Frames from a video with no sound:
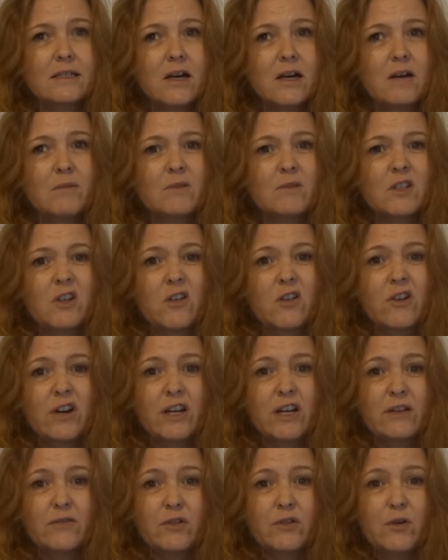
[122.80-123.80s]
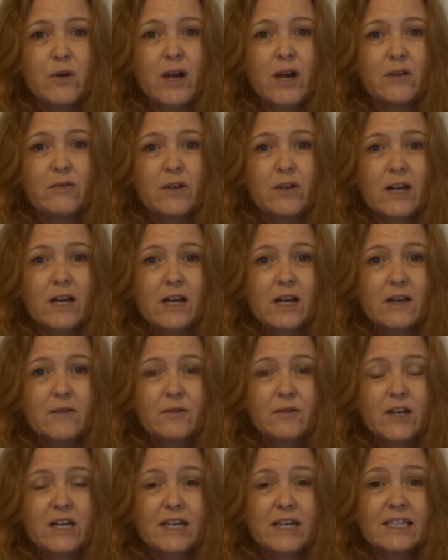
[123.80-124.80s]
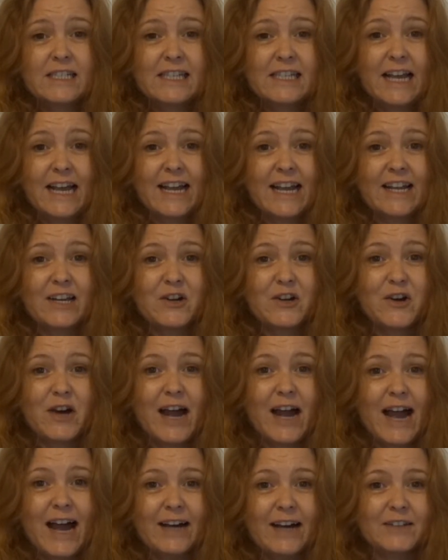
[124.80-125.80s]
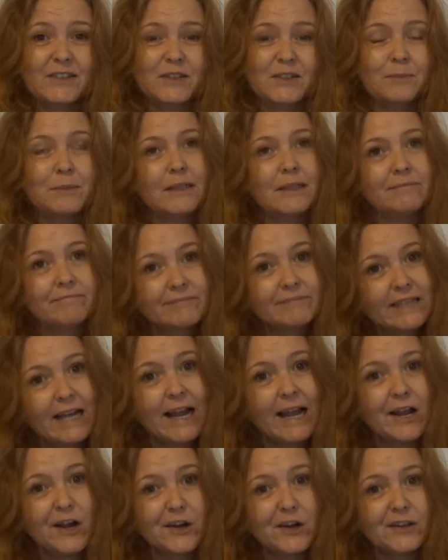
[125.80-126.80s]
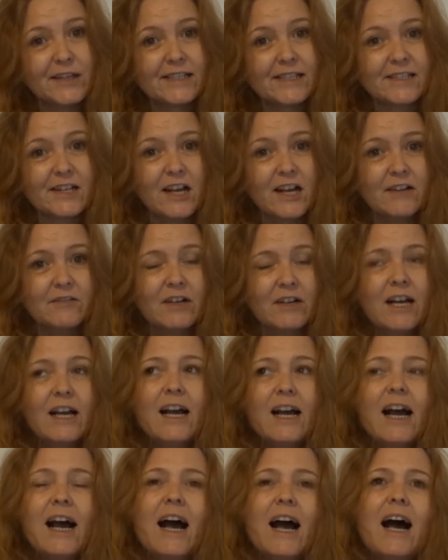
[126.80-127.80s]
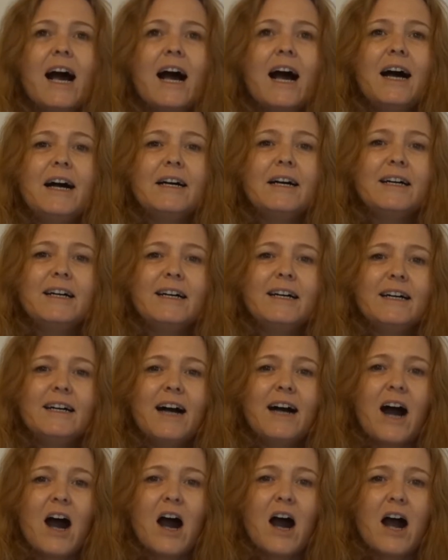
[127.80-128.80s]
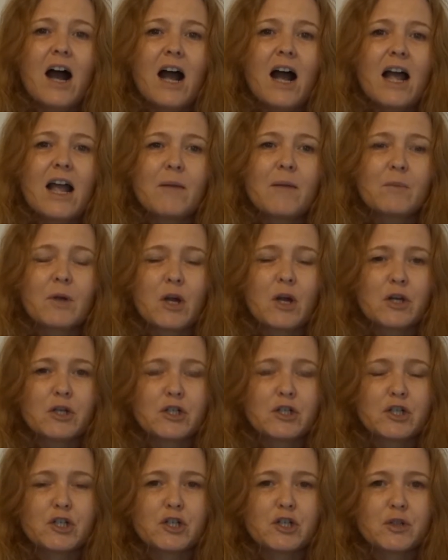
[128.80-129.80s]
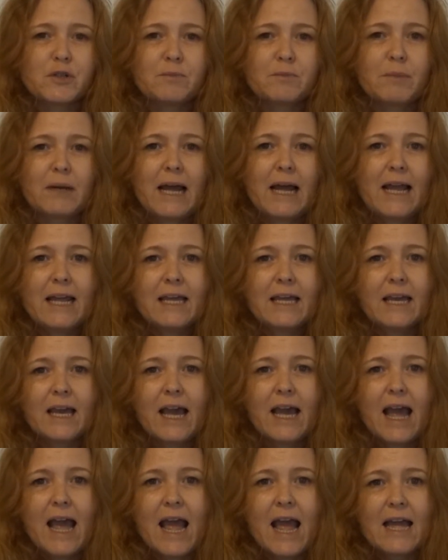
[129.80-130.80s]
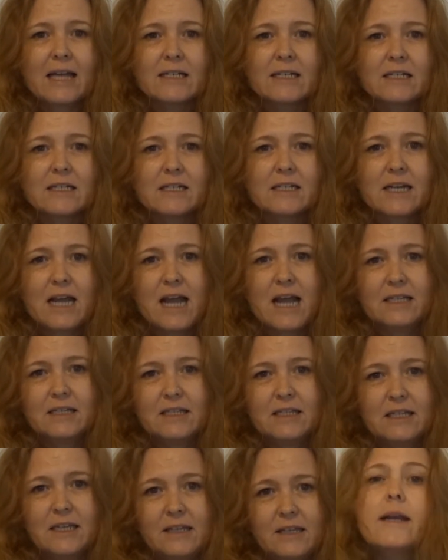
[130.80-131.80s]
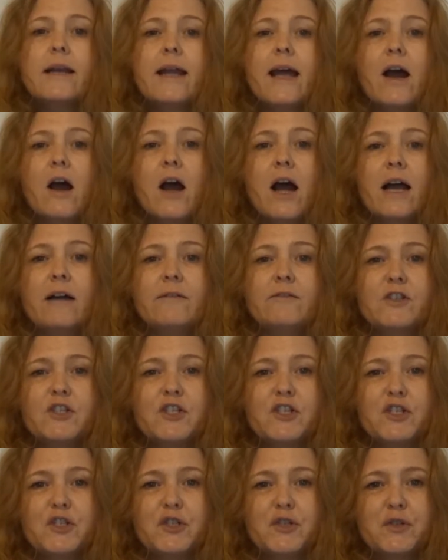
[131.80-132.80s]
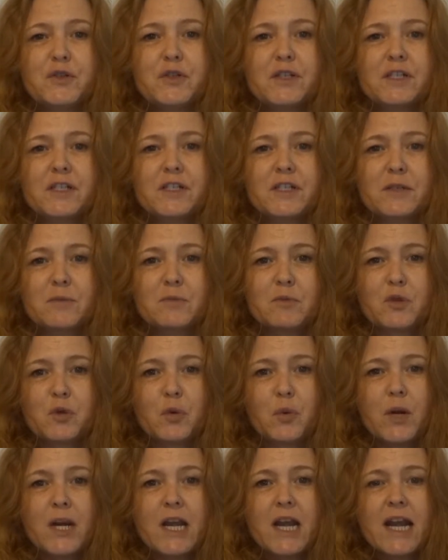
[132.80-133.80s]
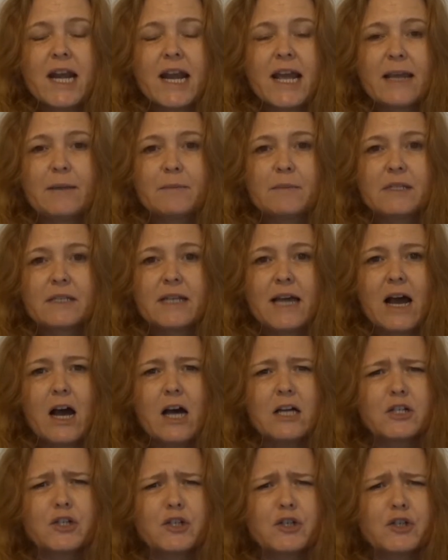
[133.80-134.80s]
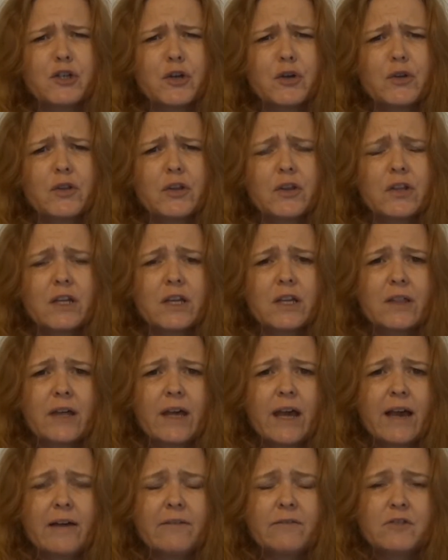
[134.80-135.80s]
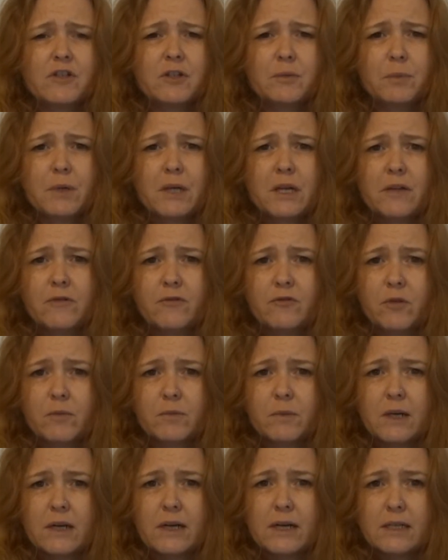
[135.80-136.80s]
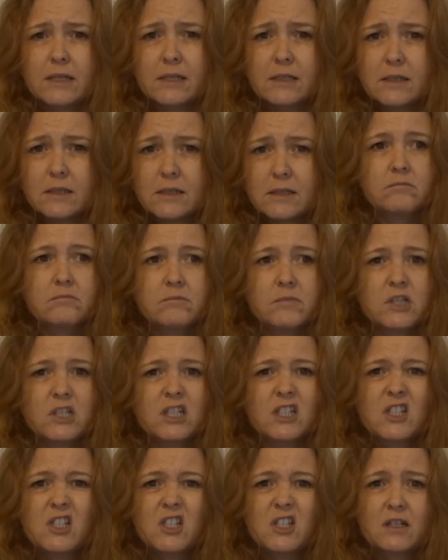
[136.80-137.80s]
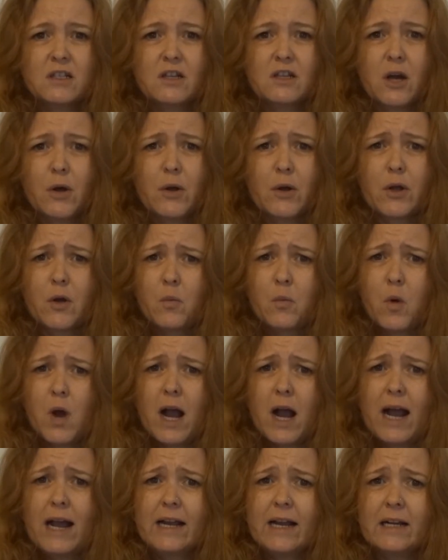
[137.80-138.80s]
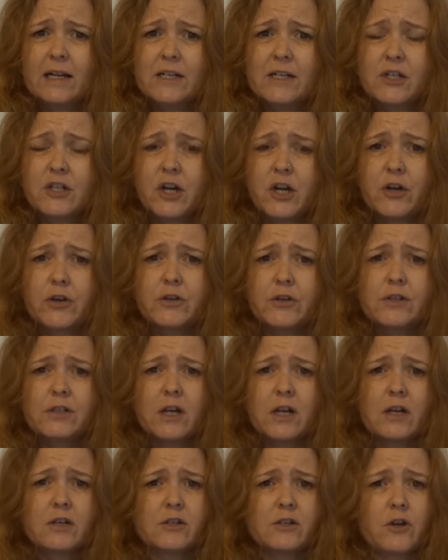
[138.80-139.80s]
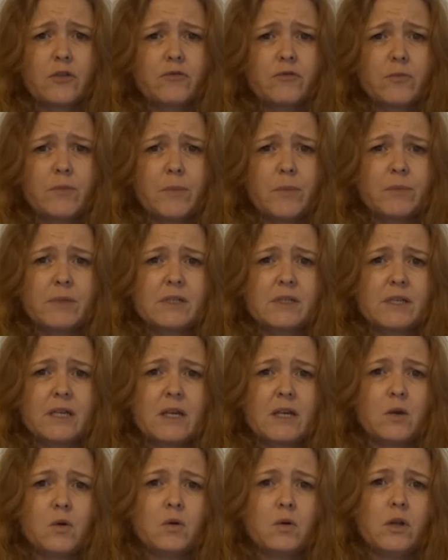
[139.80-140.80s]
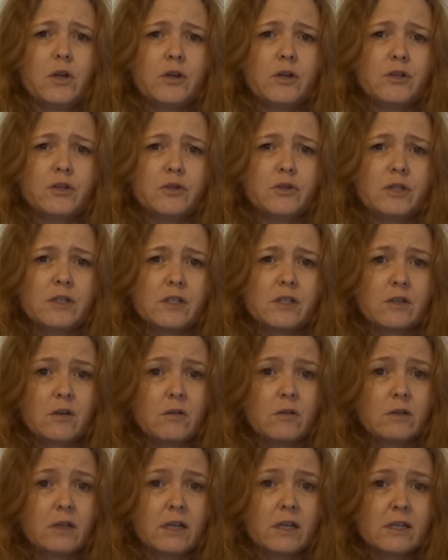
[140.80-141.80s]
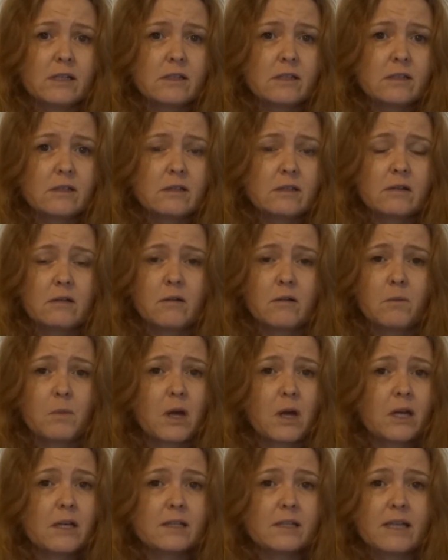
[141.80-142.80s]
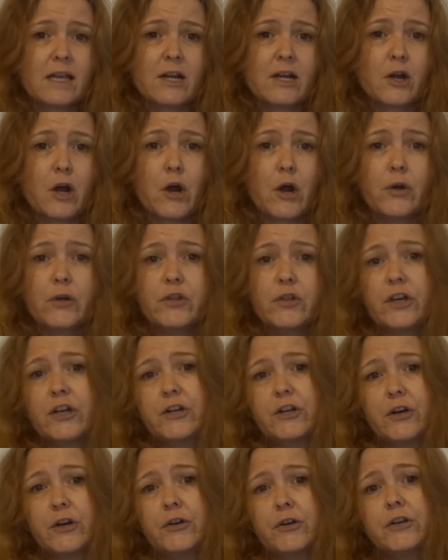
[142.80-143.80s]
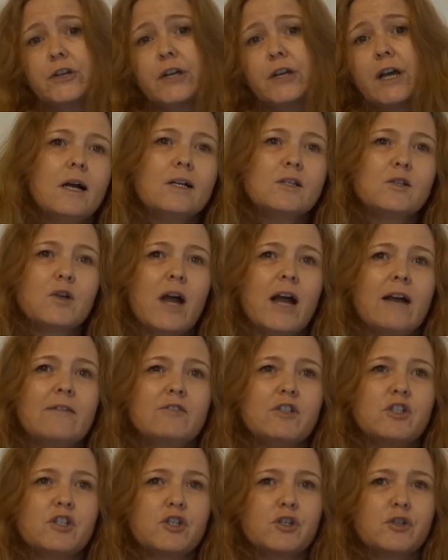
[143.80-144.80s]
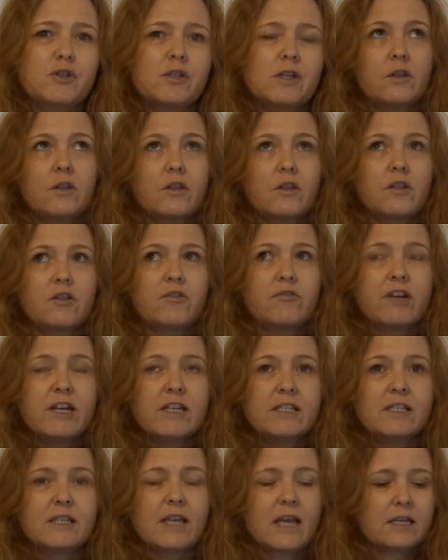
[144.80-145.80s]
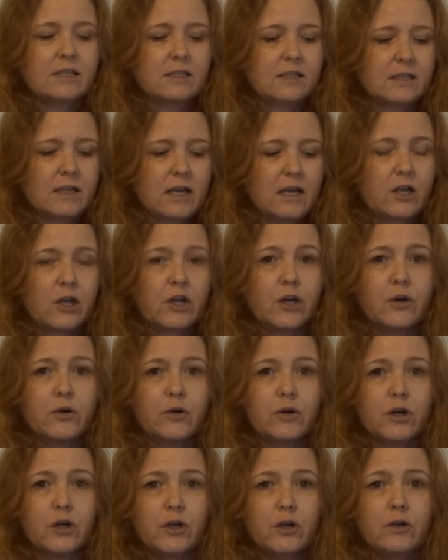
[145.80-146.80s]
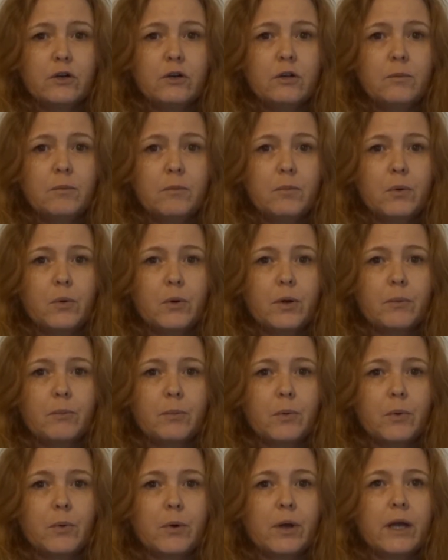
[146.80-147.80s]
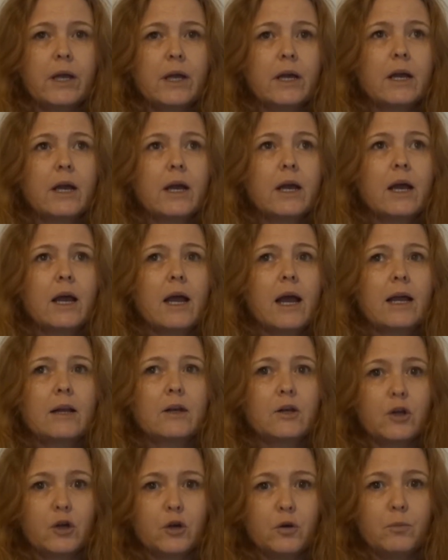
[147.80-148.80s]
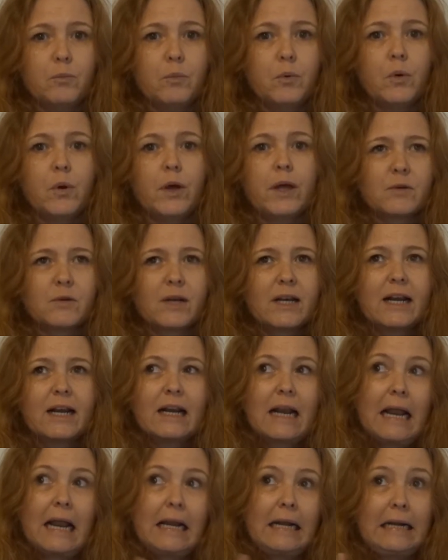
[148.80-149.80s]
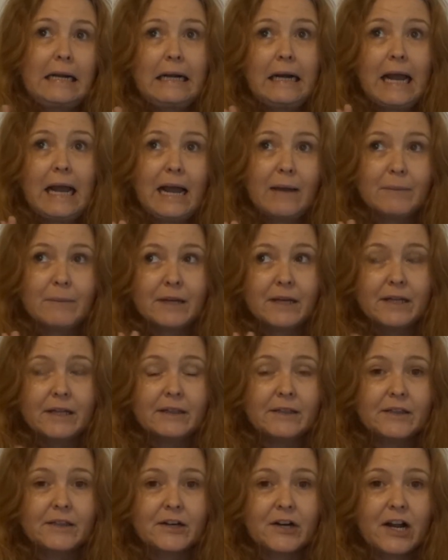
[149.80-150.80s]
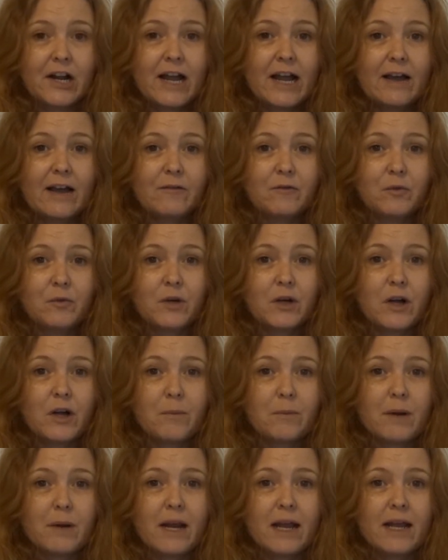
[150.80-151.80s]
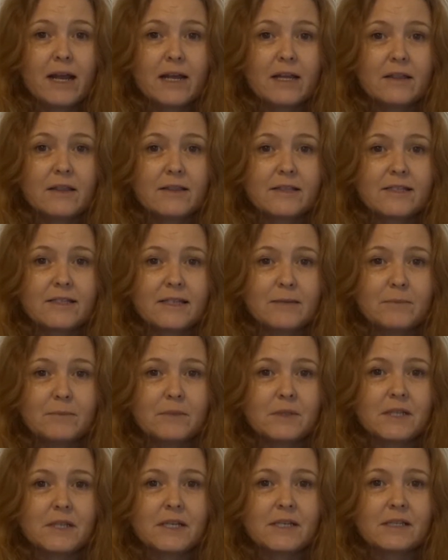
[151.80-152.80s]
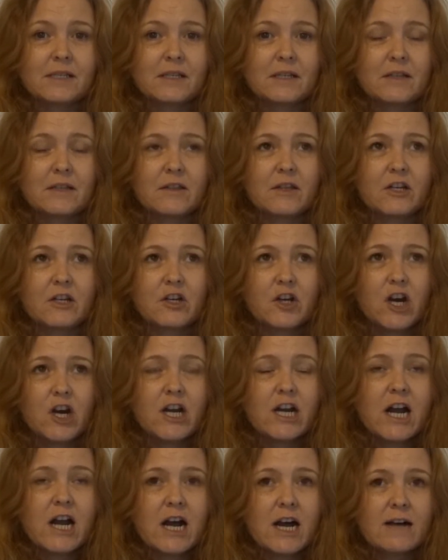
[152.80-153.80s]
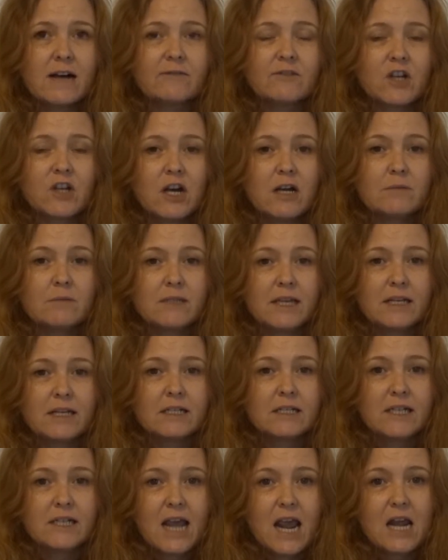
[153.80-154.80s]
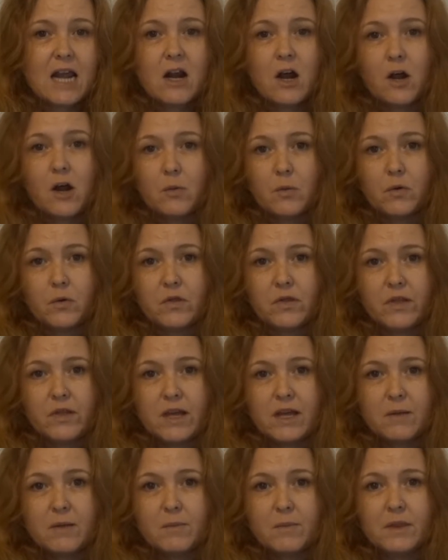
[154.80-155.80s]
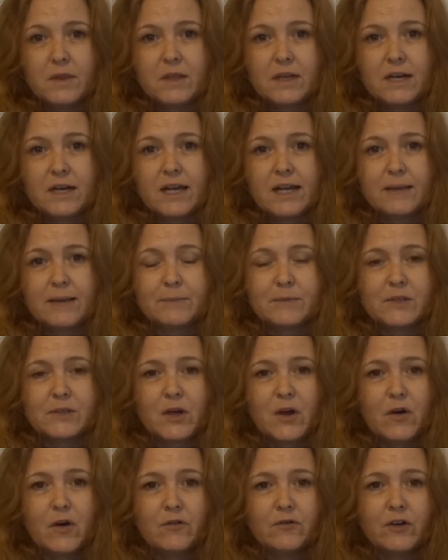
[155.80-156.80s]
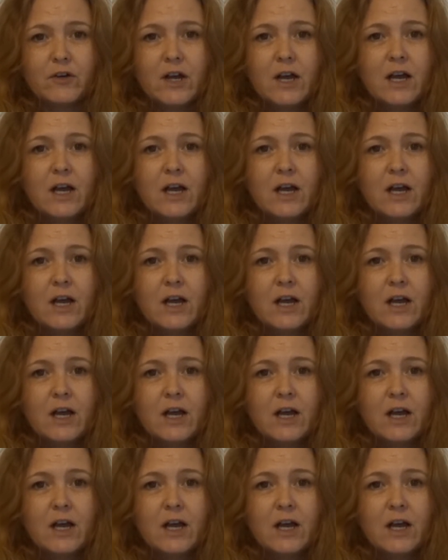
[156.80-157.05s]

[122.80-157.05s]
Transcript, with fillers: I'm sorry if you have any of these in your house, but hey ho, that's life. I'm going to choose Blake and Nancy. Now I have to choose some twin names now. I don't think they have to be from the list. Just going on what Hayley chose, I don't remember seeing all her choices on the list, so I'm gonna say no, they don't. So I have to choose three sets: girl girl, boy boy, and girl boy. So a little a little habit that I have when I play The Sims is that nine and a half times out of ten I will theme the names of